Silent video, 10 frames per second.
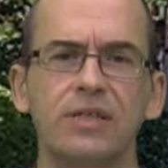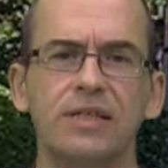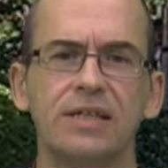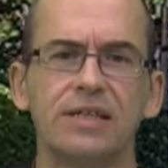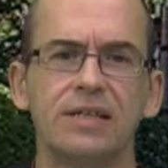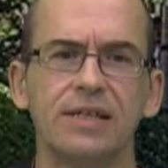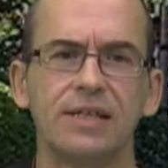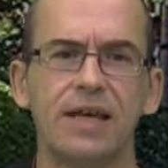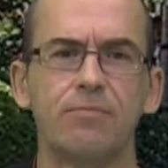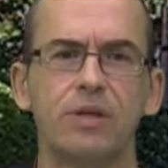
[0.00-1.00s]
citizens'
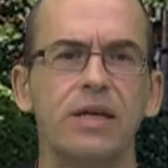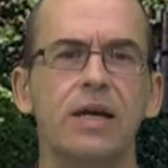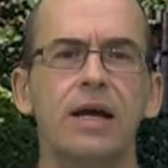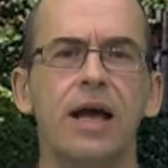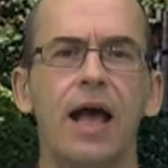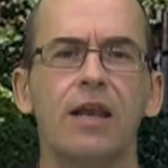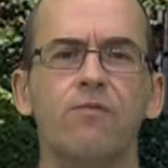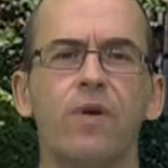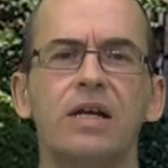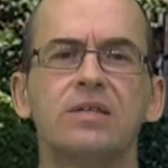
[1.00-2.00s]
assembly and
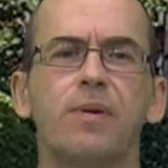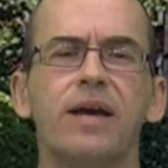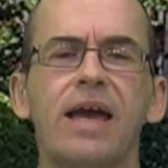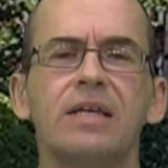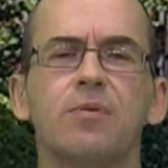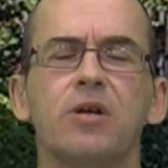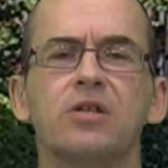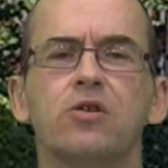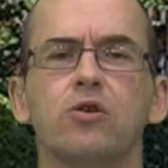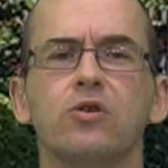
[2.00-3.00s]
advised by
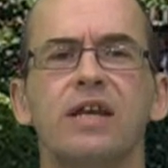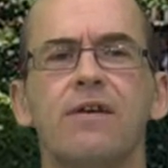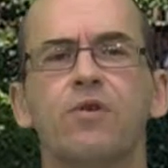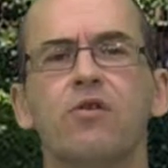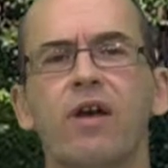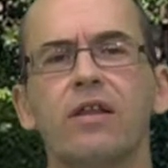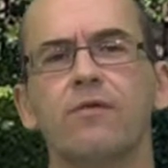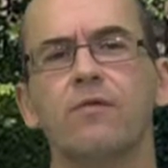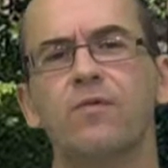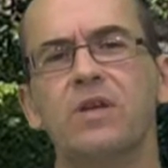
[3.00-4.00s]
experts across every
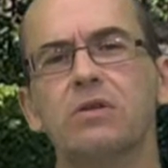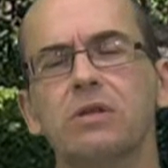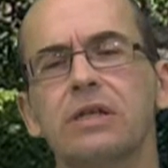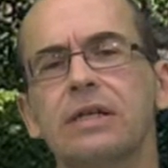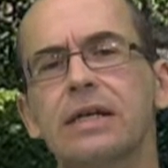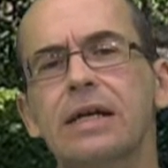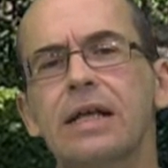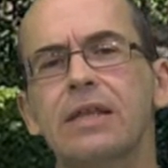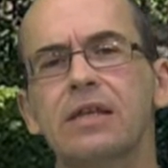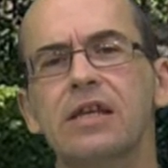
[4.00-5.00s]
relevant field.
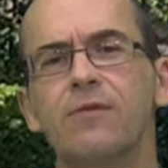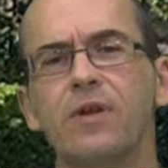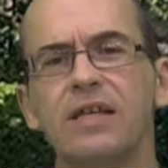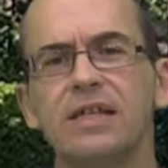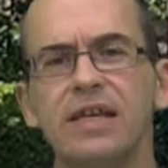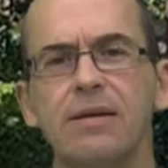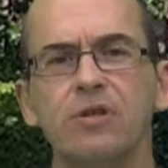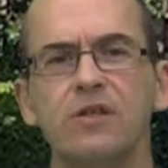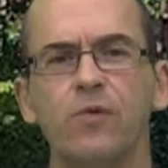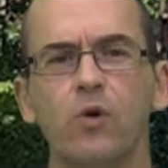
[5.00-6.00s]
The need for this
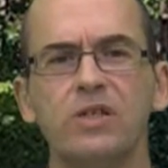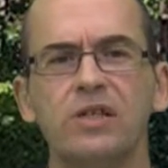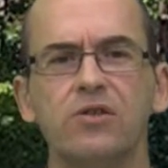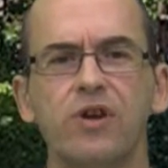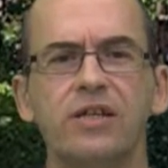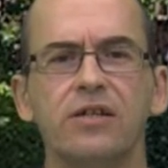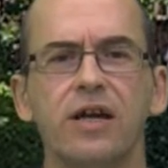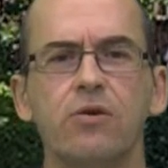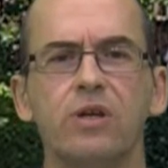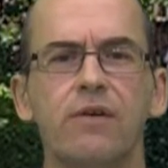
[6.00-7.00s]
assembly's voice is greater
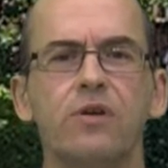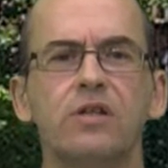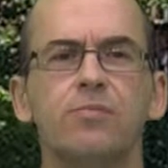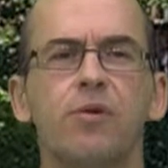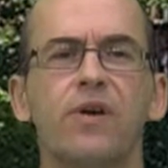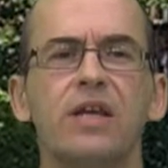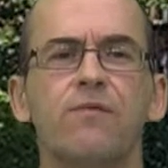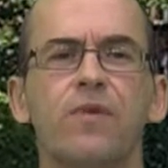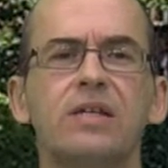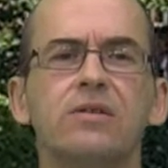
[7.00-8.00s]
now than ever to provide
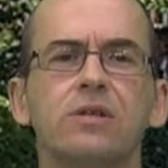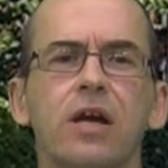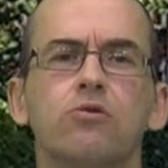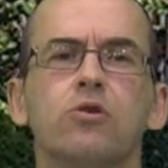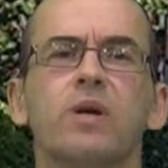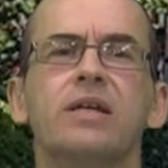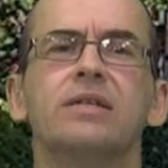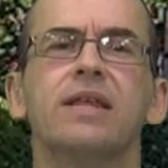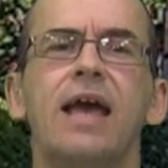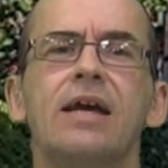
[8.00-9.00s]
a vital counterweight
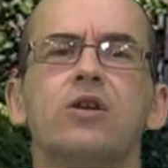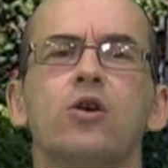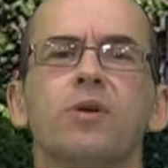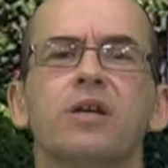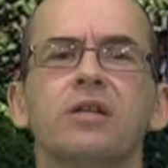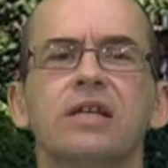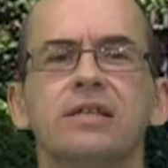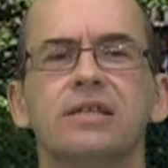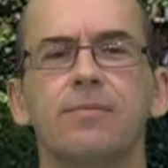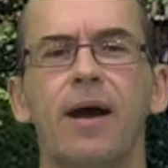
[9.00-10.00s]
to the economic
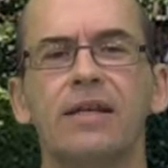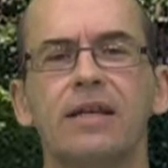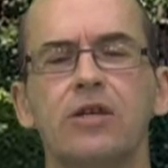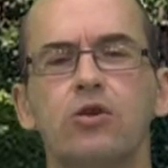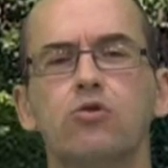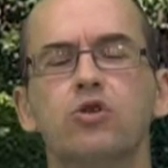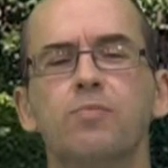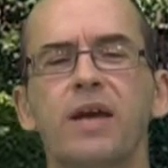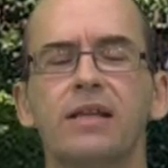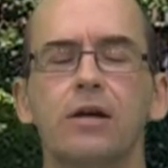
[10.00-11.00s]
elites demanding huge
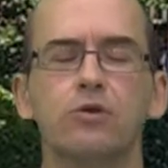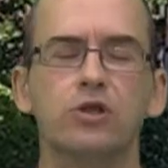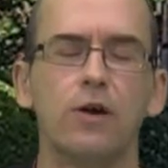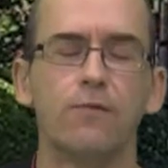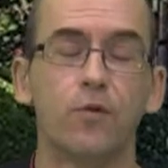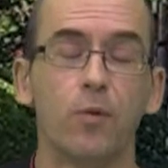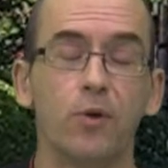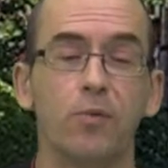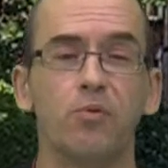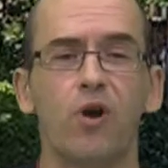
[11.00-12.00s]
bailouts from
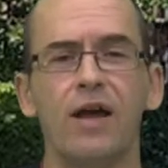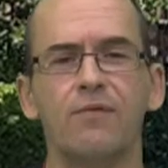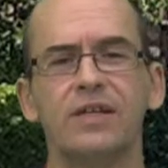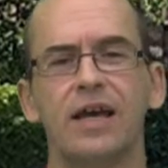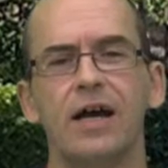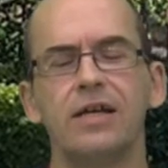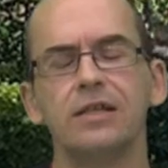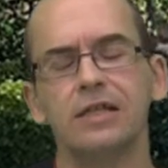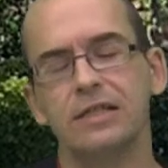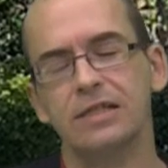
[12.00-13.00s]
their private
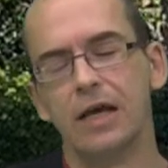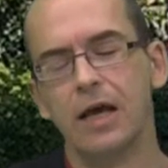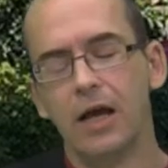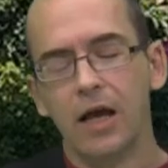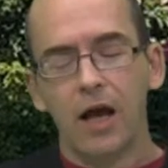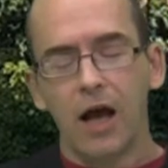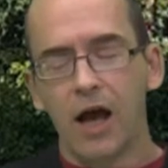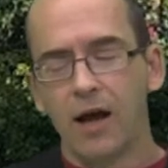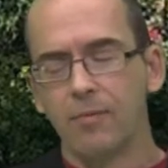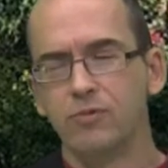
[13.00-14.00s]
islands.
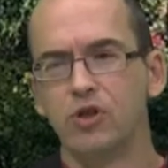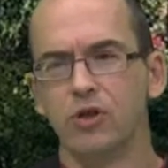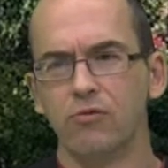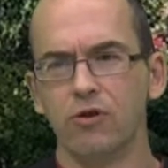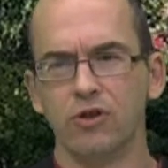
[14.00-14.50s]
I'm sure Ross